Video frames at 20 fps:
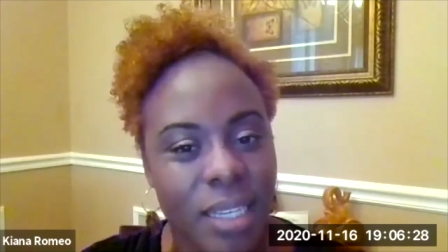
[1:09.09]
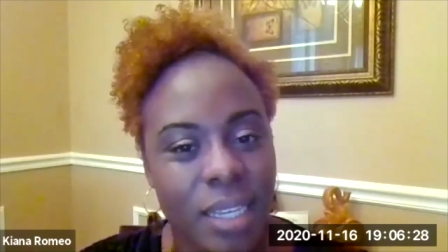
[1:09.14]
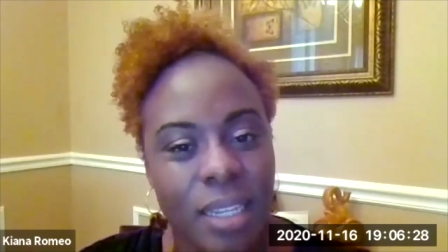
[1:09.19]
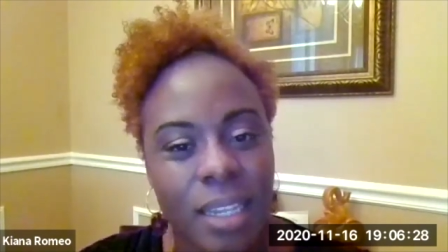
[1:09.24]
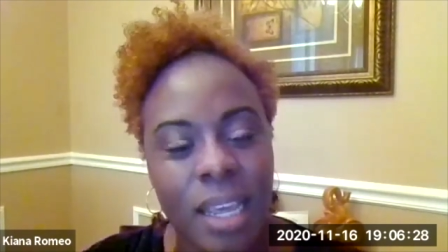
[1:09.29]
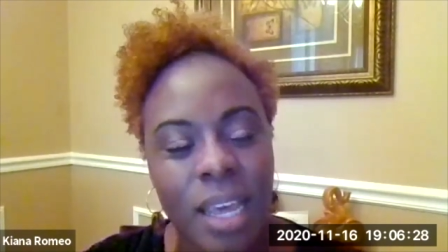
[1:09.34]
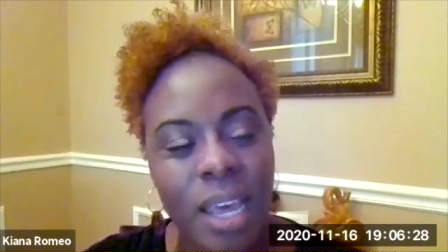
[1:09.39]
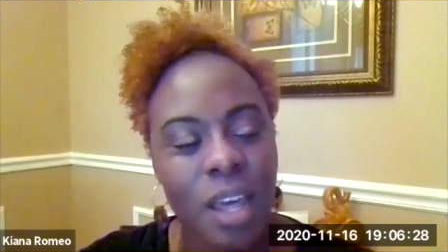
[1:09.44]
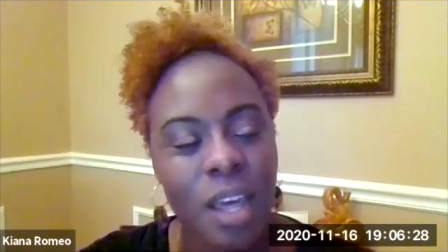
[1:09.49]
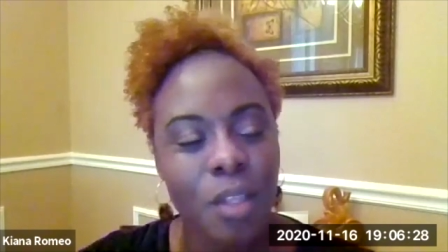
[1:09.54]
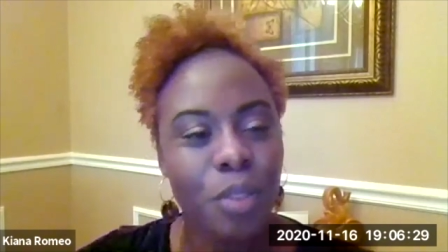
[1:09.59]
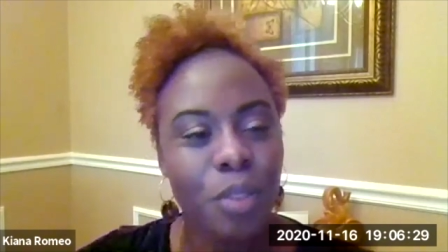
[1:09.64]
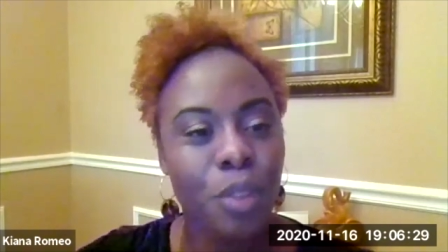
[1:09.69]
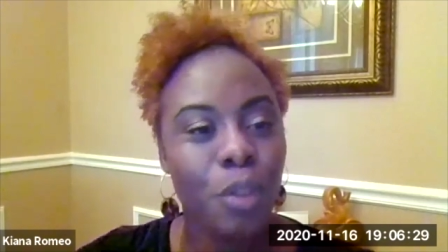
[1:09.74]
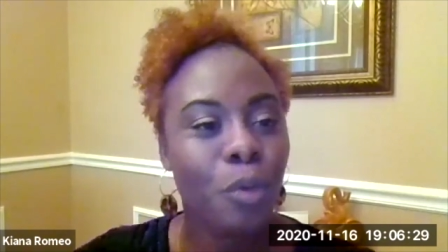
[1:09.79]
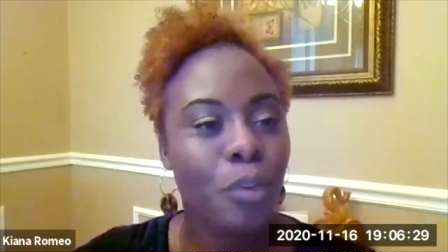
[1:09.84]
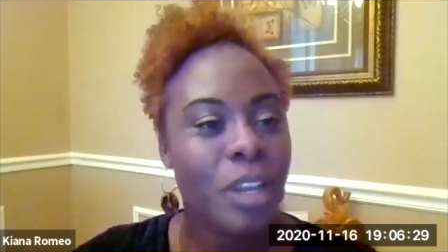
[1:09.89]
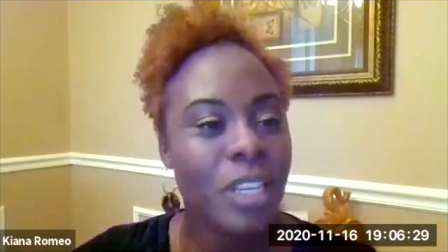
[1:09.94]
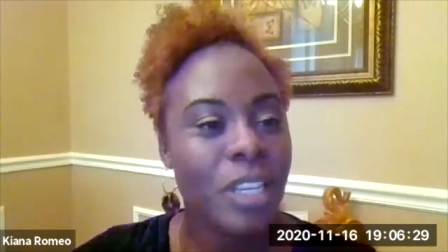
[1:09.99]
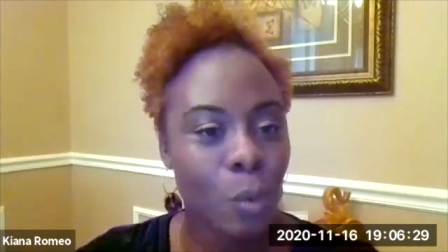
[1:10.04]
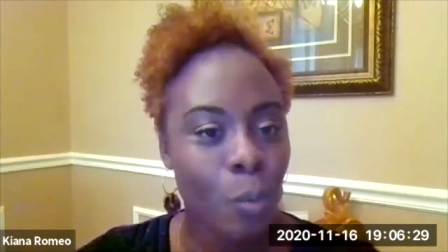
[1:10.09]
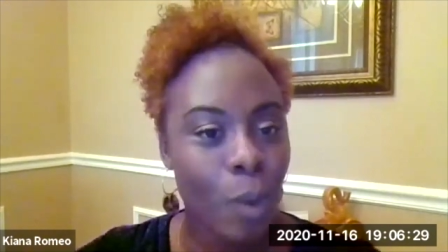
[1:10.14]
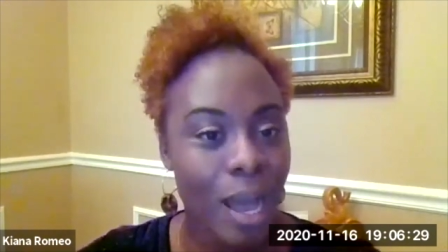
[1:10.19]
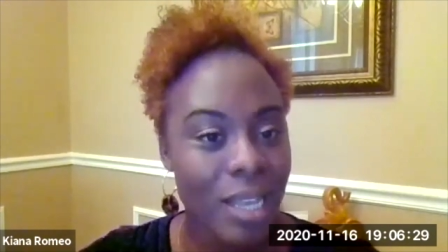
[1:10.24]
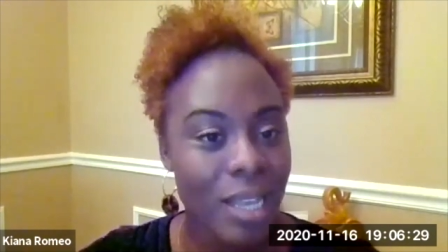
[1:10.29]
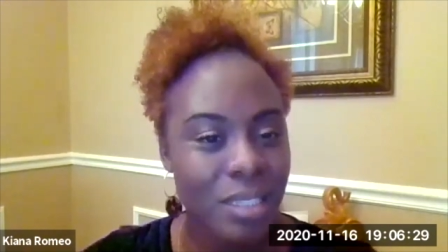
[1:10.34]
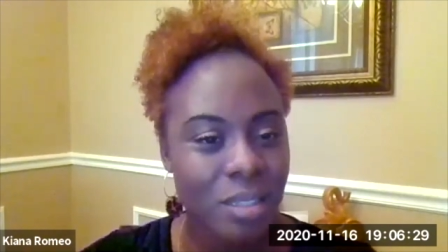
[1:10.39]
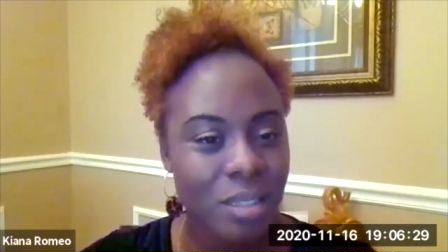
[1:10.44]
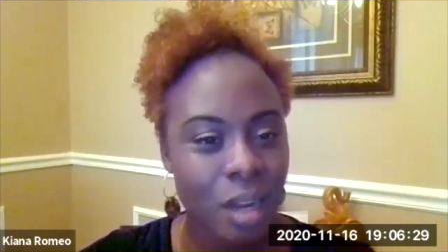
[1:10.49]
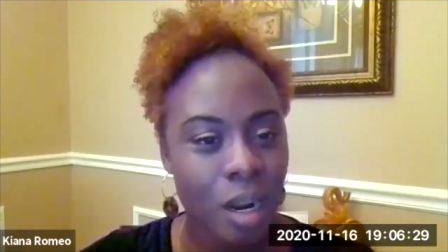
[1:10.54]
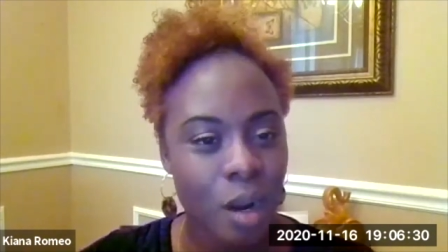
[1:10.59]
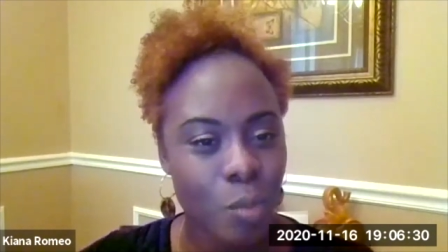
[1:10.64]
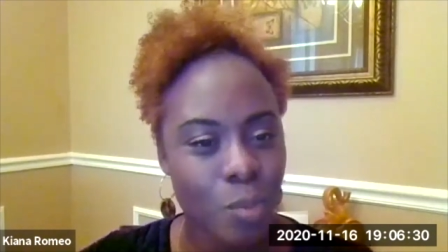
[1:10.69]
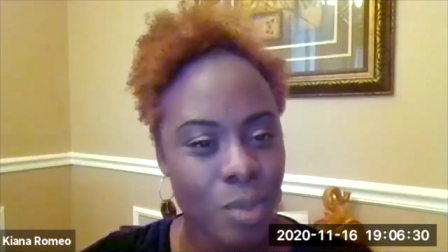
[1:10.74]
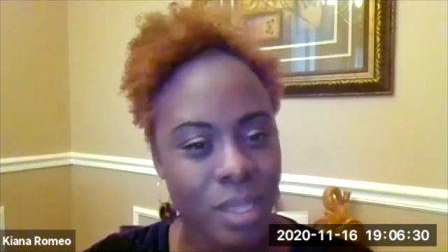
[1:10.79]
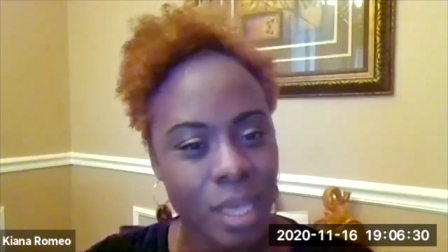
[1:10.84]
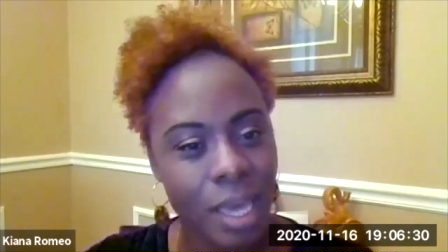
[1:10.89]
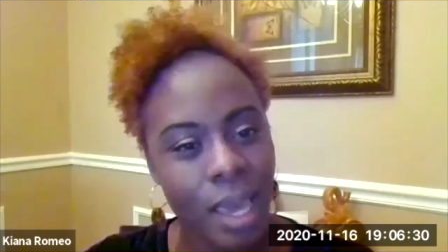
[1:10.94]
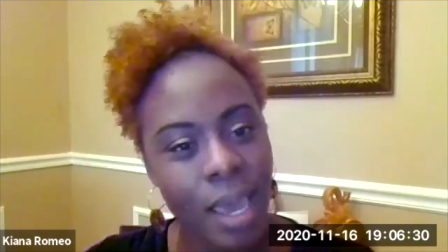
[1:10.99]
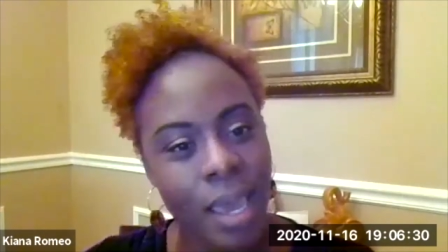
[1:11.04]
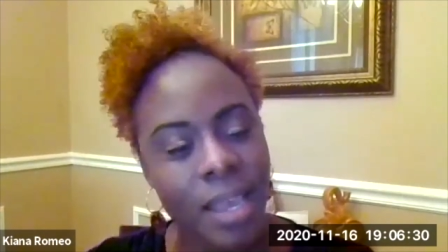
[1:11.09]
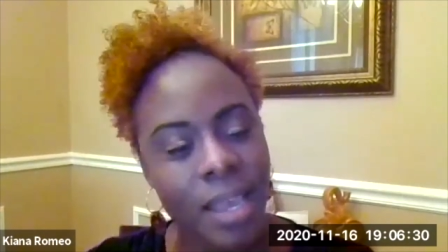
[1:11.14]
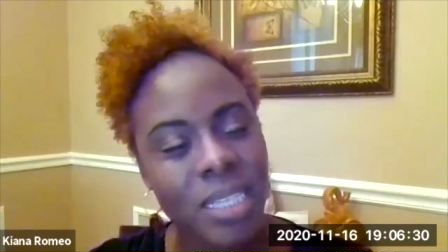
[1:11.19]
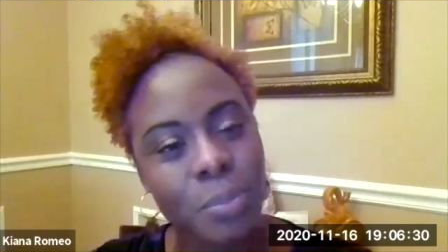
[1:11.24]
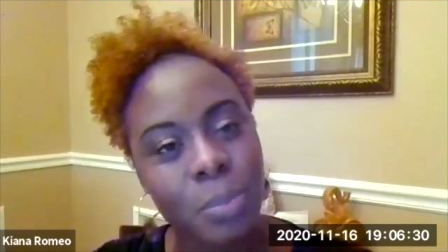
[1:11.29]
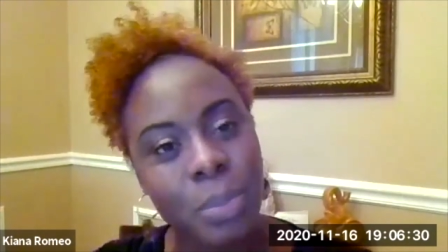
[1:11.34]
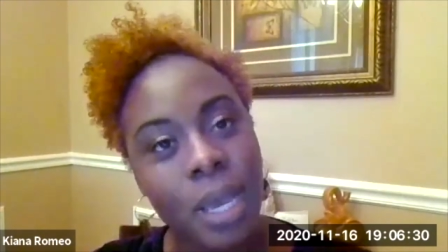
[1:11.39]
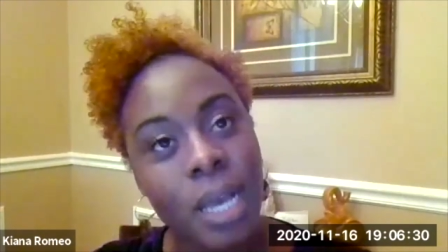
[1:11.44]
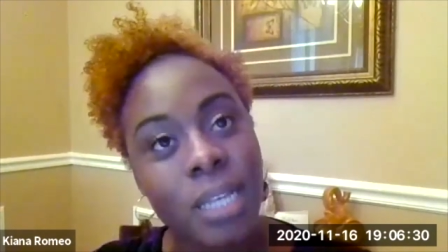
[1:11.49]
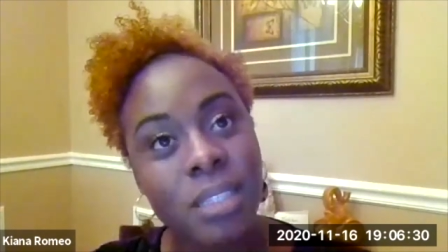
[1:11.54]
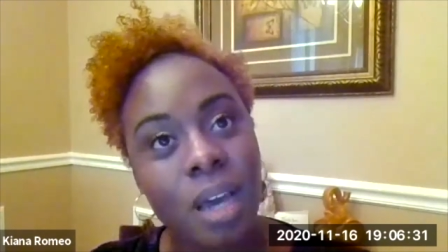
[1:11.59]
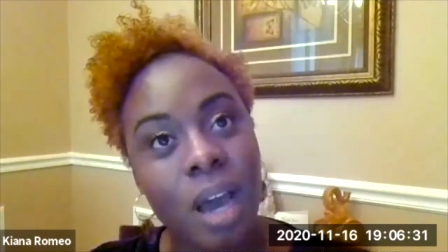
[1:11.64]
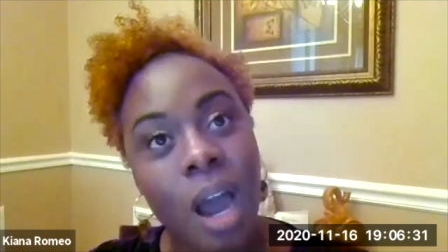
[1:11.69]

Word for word: And the reason why I start with that is because